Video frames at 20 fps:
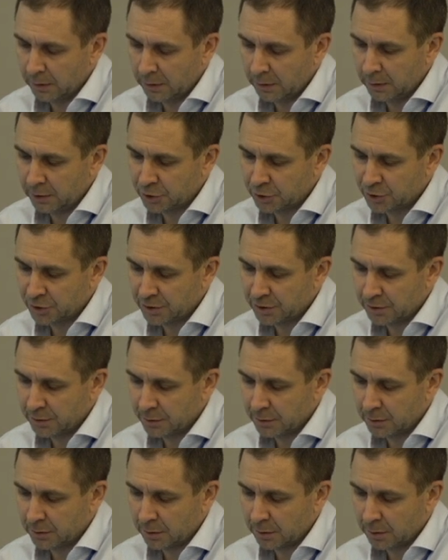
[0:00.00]
each
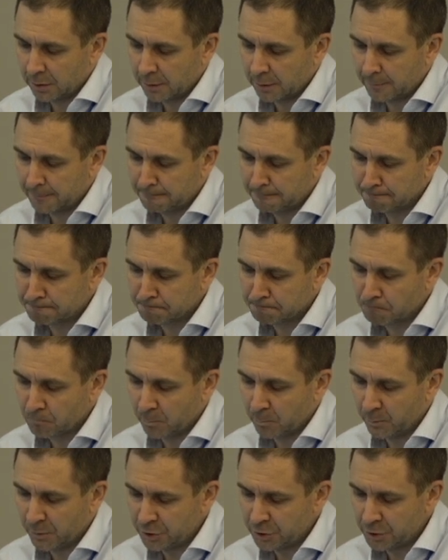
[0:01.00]

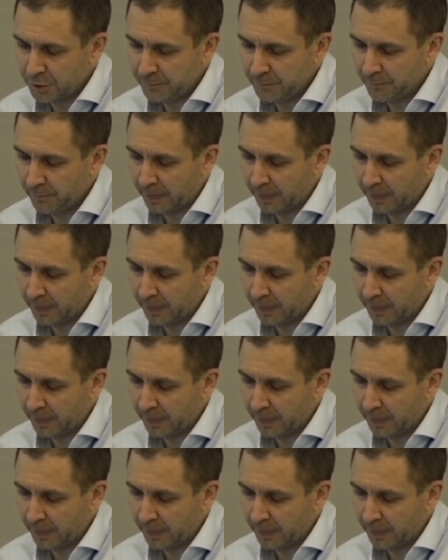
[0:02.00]
measure.